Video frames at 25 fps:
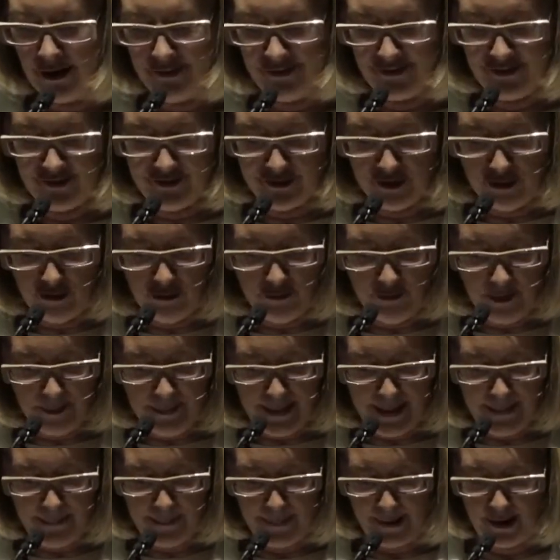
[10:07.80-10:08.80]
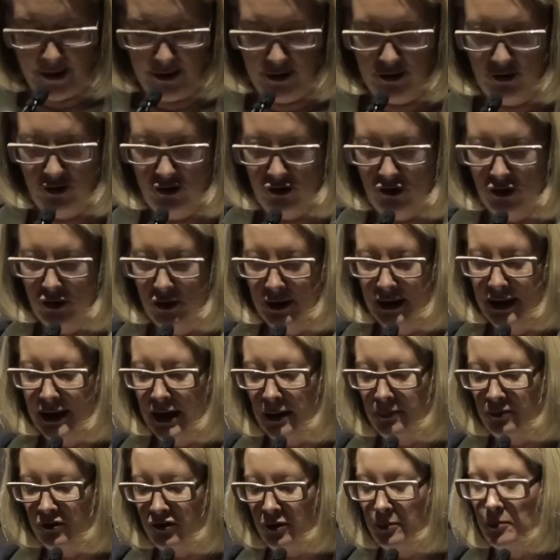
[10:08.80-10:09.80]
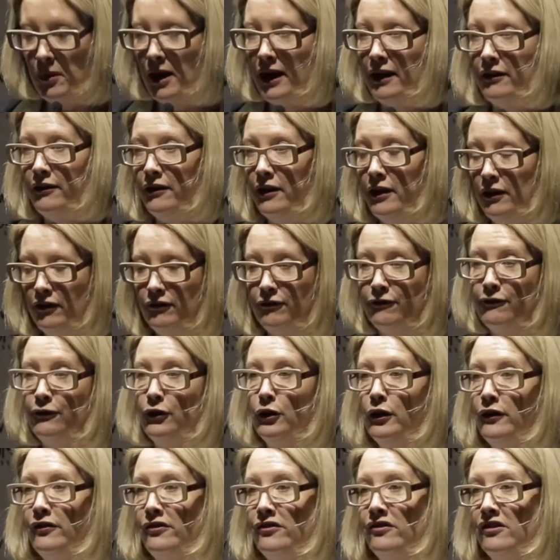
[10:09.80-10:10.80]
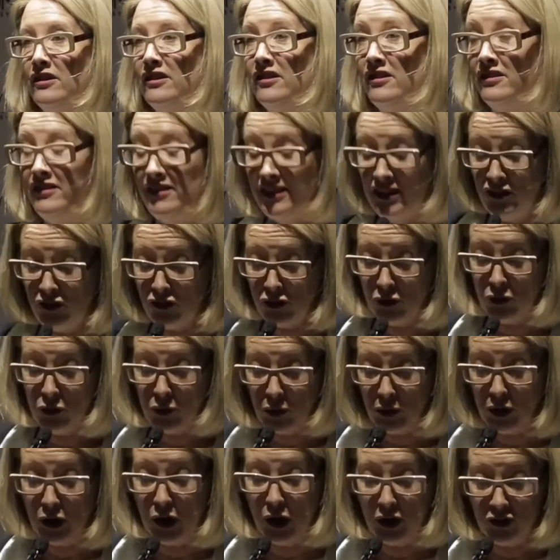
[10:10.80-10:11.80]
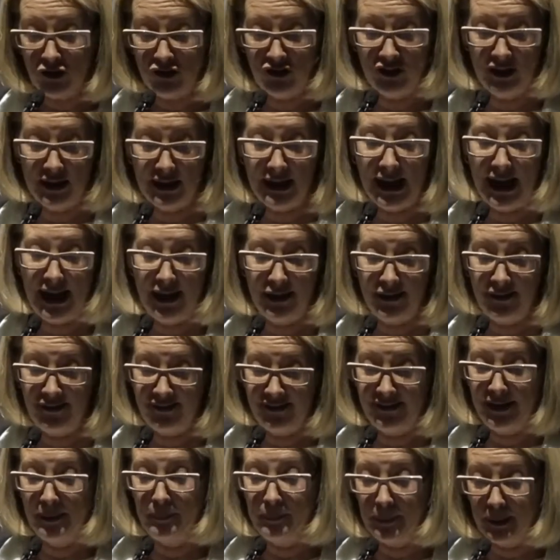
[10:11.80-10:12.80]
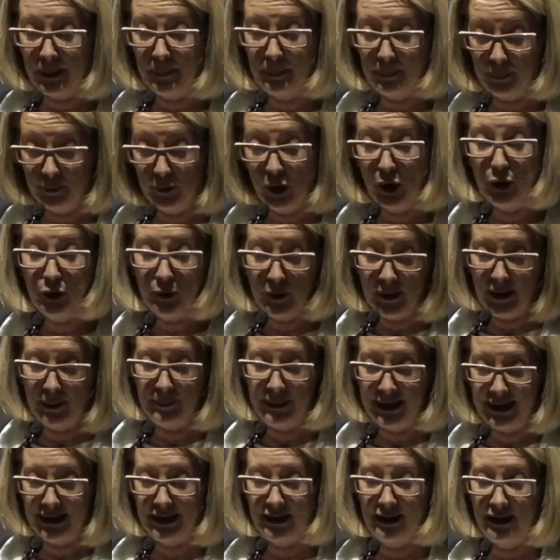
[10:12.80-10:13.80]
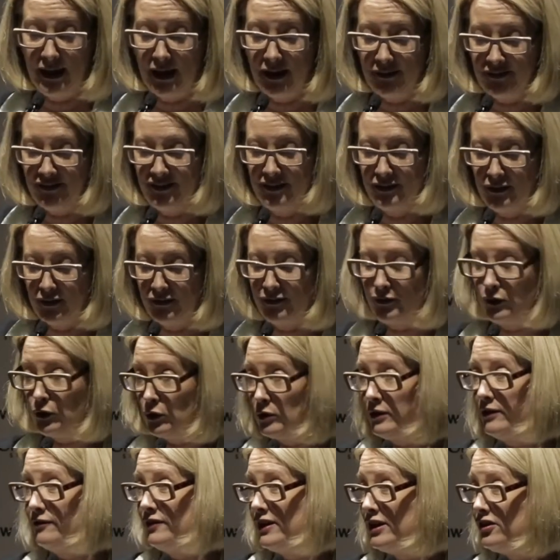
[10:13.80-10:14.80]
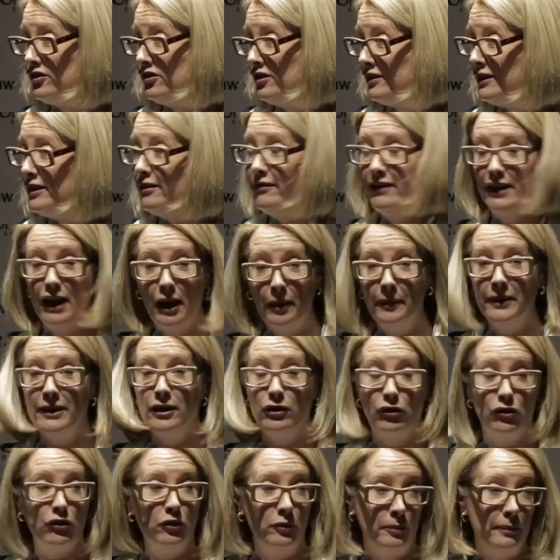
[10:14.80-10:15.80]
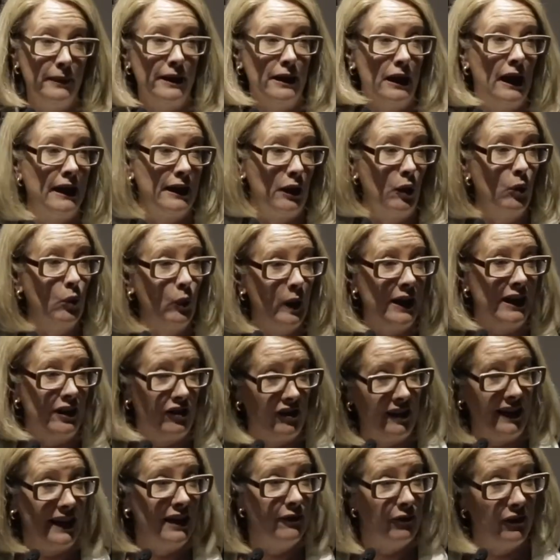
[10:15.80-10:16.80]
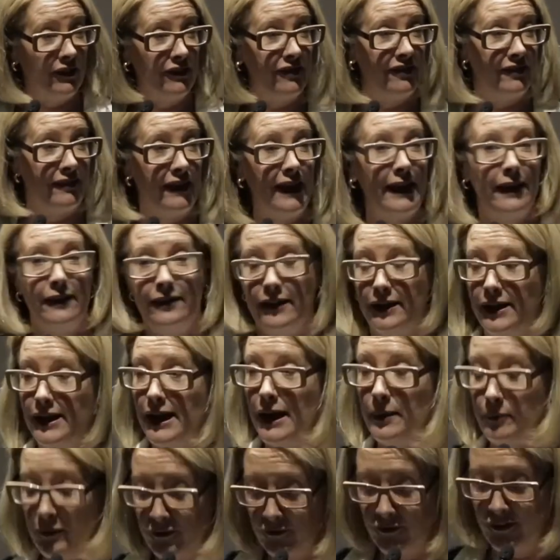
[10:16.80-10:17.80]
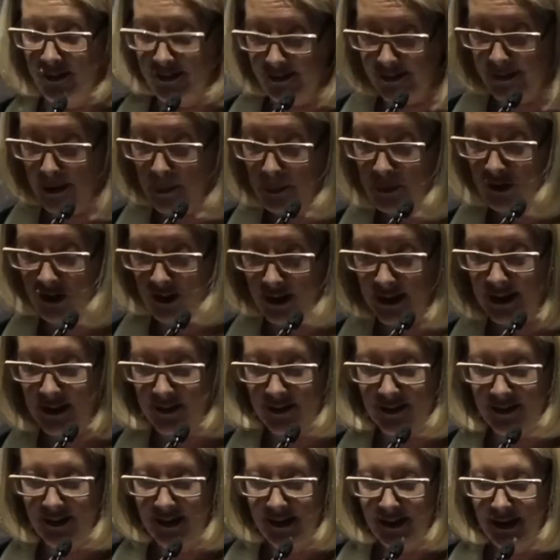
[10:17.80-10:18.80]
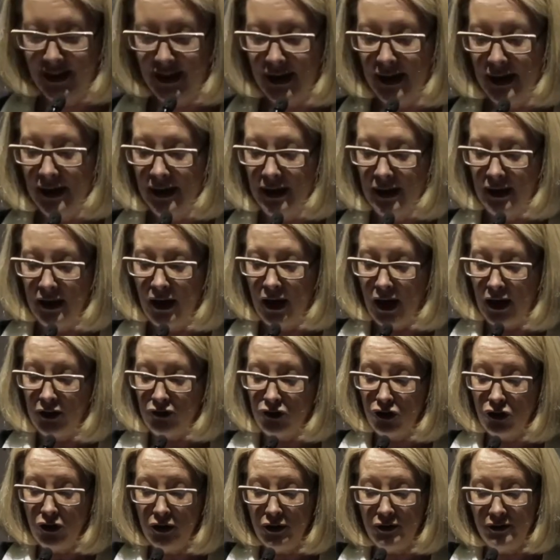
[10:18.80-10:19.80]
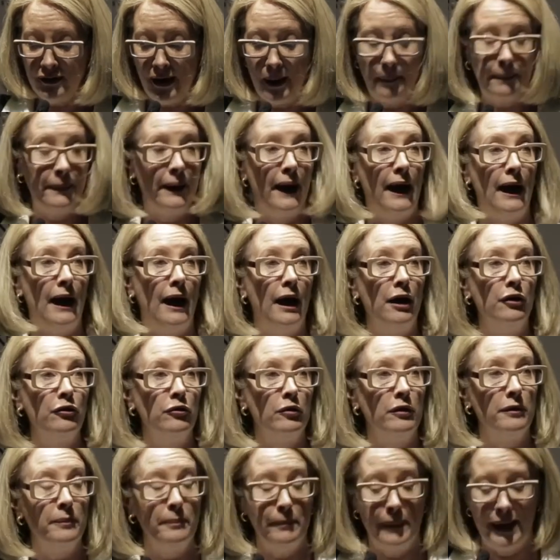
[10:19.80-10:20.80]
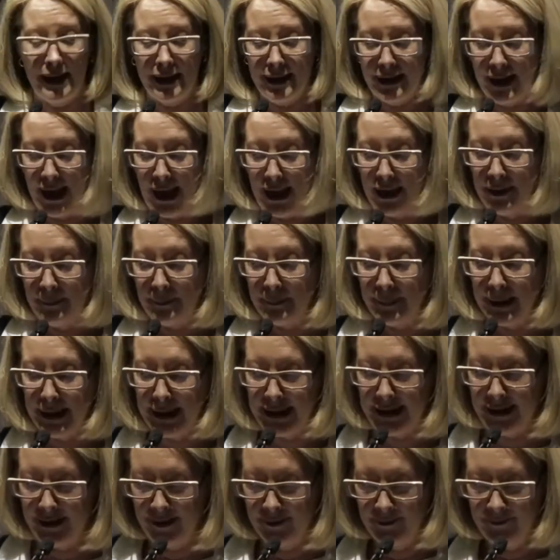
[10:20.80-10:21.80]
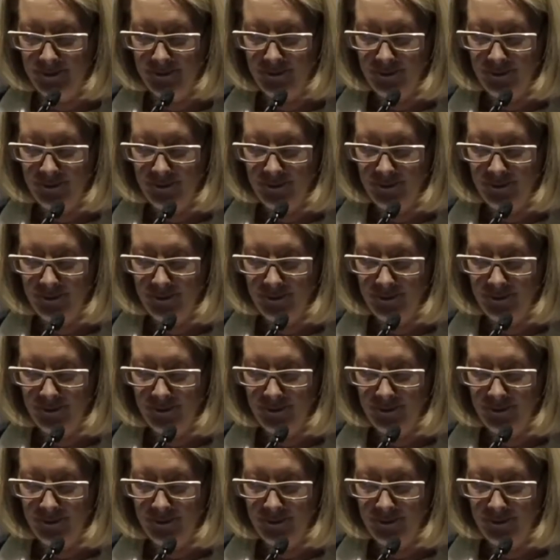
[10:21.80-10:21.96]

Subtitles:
still remember turning up to my first digital logic and assembler programming class in the School of Engineering. I mean, it took me like a week to even say the name of a subject. I turned up 100 men and me.